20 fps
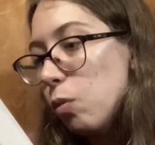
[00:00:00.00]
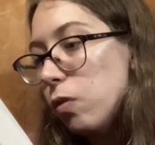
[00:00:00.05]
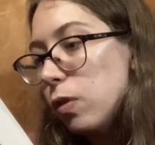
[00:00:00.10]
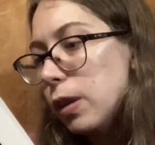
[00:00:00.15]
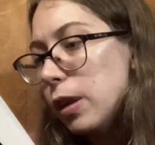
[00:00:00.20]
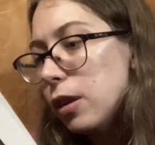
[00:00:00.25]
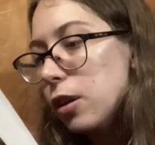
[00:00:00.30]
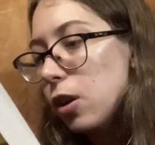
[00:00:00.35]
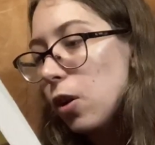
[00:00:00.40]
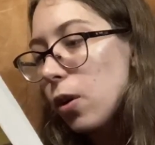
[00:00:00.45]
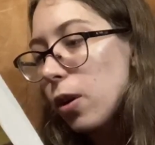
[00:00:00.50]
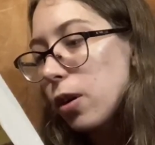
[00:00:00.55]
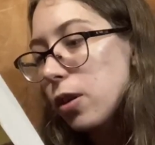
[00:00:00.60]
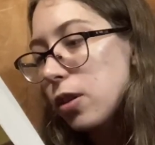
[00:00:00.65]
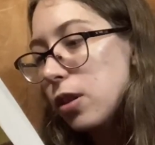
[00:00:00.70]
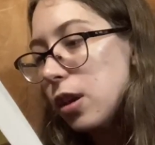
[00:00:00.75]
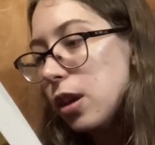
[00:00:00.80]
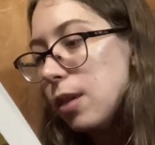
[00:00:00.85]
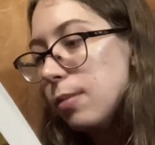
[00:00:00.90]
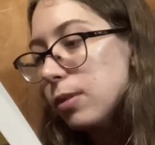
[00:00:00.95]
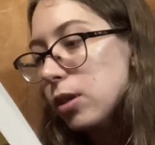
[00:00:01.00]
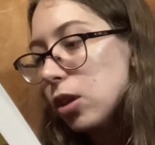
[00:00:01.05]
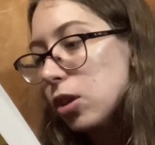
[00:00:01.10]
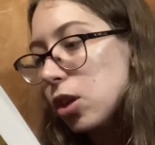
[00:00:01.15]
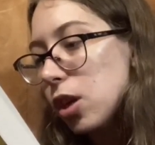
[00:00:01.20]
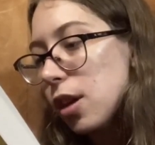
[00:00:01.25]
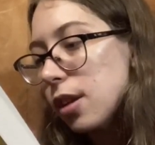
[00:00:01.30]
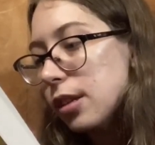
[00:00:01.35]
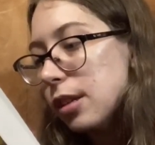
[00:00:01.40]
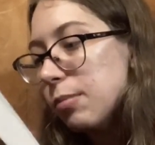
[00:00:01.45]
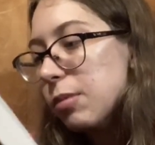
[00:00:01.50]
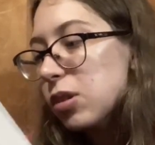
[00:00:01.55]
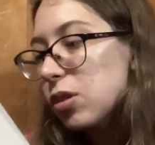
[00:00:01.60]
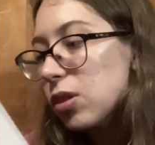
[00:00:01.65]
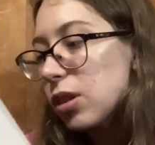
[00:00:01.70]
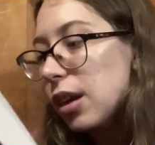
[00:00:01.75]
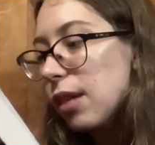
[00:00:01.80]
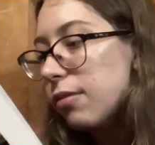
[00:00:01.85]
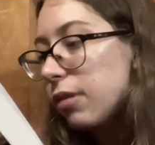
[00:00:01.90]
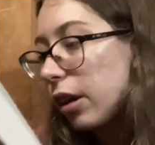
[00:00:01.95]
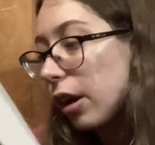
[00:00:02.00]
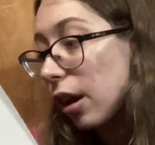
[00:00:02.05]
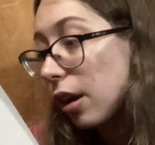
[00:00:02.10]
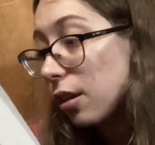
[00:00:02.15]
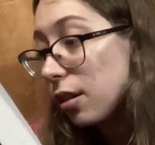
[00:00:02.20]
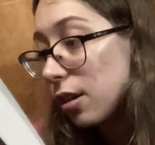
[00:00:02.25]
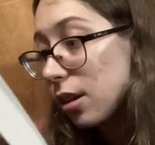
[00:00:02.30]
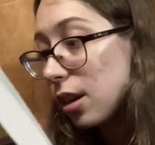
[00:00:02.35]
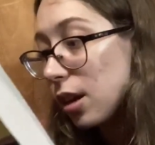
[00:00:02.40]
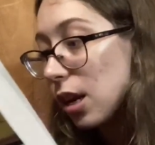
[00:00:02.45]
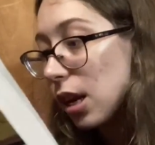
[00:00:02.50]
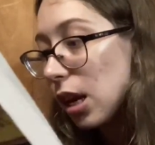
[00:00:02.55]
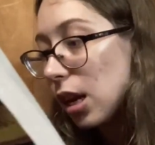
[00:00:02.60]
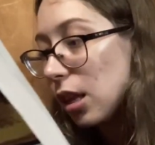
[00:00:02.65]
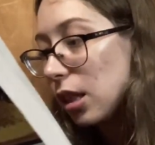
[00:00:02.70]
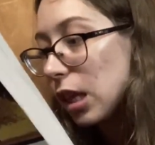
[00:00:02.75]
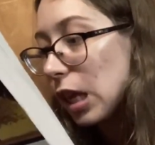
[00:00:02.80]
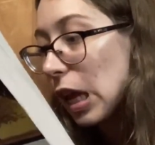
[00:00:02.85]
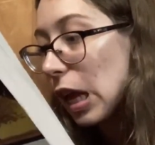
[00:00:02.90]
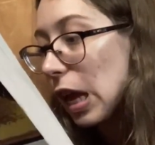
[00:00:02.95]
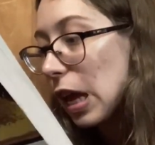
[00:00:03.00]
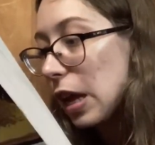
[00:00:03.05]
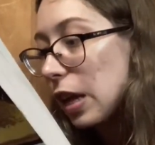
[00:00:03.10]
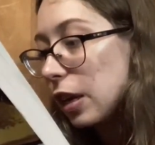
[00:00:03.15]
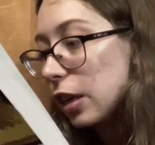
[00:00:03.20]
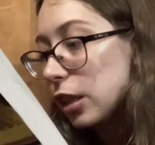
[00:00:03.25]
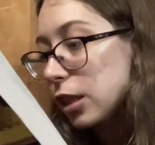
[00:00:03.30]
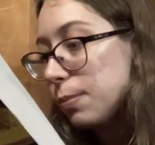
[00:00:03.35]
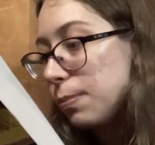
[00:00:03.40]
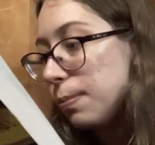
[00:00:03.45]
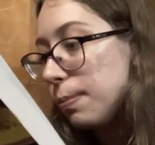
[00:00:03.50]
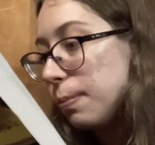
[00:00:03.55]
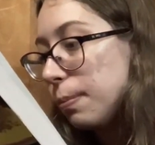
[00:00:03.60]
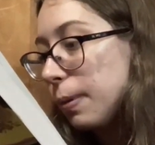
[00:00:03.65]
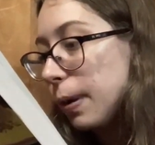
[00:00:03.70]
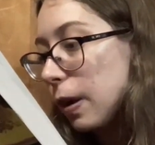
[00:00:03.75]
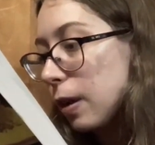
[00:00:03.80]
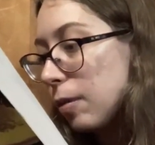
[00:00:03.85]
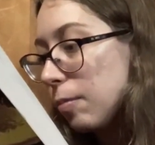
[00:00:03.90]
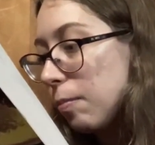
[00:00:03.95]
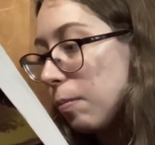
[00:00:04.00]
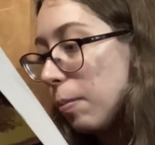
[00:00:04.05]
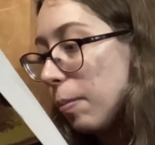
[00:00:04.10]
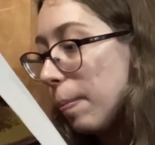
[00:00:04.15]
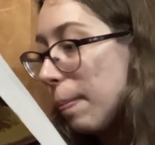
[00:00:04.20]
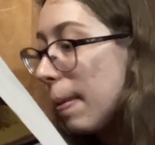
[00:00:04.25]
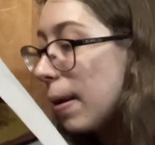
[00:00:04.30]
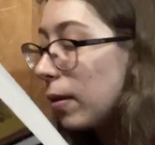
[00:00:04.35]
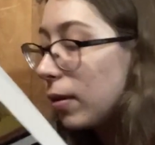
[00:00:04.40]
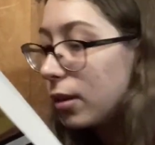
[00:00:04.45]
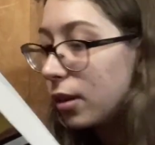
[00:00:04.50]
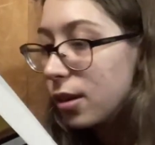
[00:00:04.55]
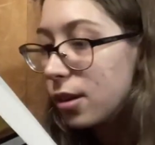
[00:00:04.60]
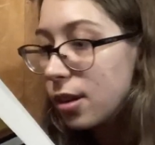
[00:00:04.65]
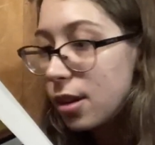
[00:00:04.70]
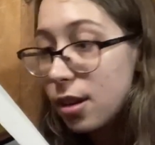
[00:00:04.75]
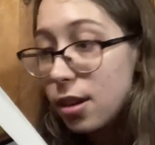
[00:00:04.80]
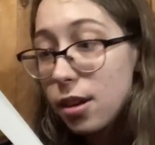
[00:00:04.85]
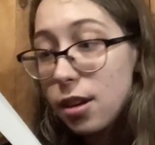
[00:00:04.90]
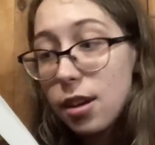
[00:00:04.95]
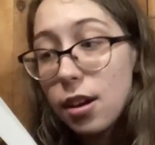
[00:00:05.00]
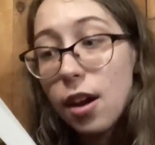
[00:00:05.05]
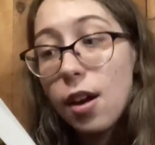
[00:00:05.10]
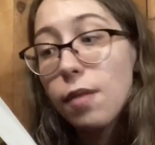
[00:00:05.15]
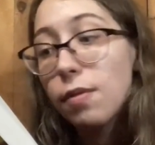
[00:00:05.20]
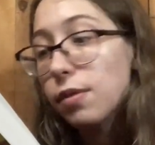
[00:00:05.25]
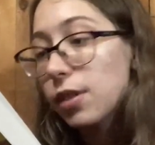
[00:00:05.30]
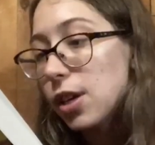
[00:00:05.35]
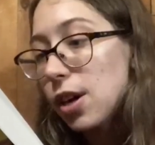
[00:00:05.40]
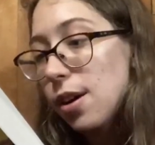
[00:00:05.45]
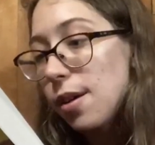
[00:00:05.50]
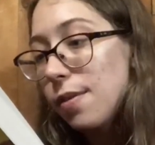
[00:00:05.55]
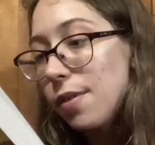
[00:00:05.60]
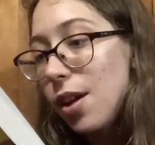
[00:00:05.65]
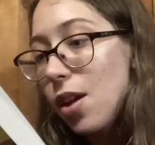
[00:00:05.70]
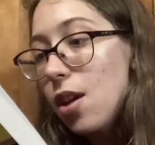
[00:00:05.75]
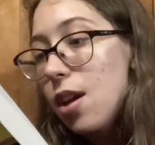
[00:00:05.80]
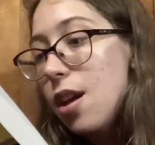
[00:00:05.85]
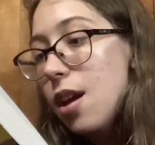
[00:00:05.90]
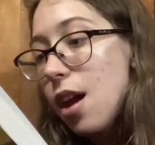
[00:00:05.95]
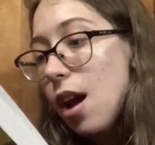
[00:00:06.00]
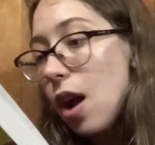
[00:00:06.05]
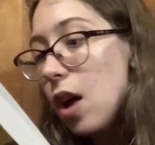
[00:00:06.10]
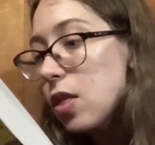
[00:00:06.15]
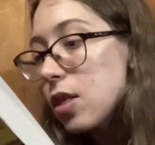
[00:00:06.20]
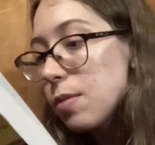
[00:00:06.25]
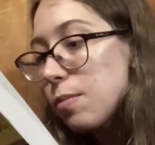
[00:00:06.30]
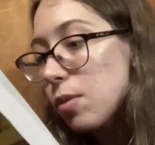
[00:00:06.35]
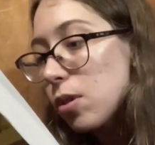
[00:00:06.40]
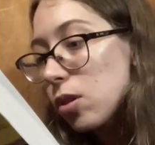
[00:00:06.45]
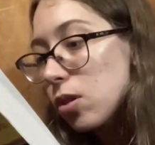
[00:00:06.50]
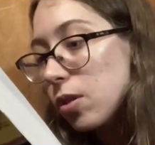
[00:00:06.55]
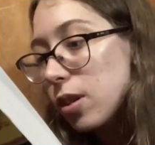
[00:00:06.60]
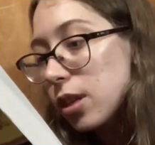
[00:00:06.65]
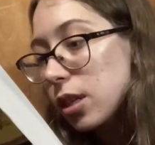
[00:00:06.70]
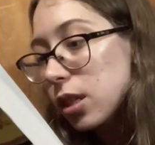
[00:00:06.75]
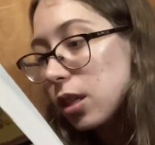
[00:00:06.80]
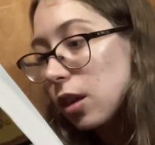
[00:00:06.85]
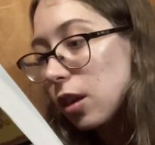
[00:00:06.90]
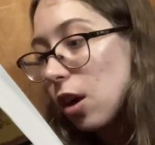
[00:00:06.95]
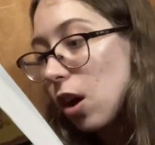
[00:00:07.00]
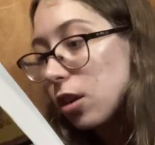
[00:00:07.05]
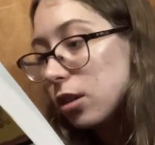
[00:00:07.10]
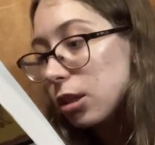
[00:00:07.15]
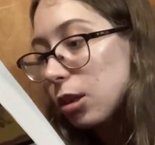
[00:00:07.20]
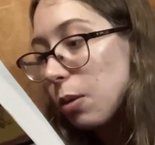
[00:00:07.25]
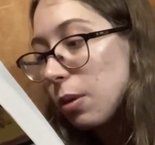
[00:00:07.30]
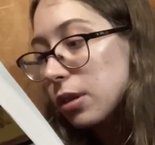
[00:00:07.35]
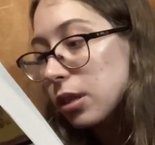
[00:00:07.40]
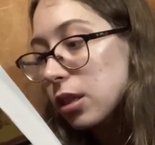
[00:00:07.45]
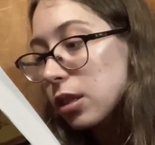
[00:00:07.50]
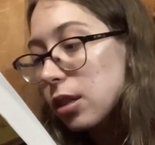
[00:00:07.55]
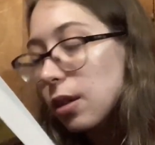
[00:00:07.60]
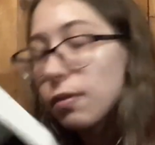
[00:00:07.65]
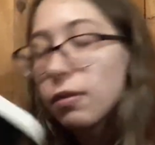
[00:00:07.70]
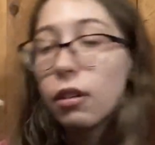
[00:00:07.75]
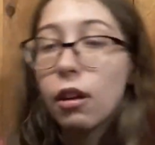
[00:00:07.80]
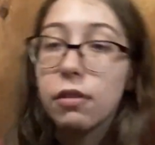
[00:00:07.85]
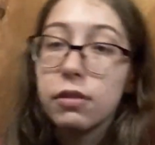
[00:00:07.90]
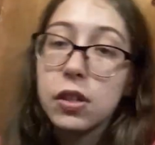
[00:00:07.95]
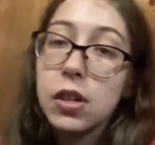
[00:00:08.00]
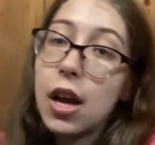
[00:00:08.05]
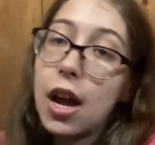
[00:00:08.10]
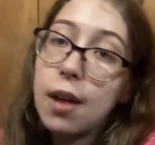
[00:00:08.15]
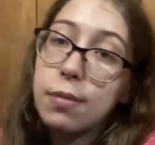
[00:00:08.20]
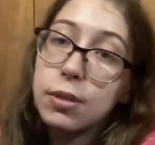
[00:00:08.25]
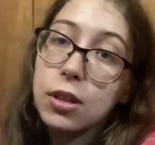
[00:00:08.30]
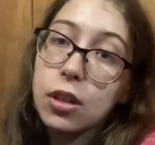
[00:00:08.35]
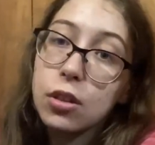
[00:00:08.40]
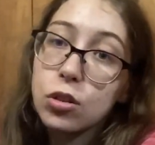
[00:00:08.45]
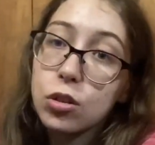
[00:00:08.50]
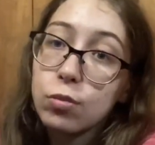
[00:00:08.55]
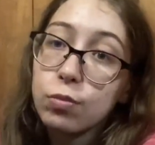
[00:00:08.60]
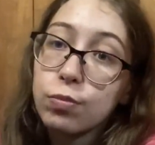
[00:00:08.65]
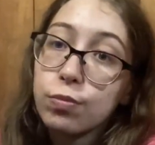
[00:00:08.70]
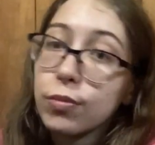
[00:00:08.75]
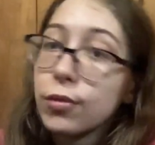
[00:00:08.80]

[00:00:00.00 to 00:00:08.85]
Enduring themes such as the mystery of identity, the inexplicability of love, and the murderous consequences of love's absence.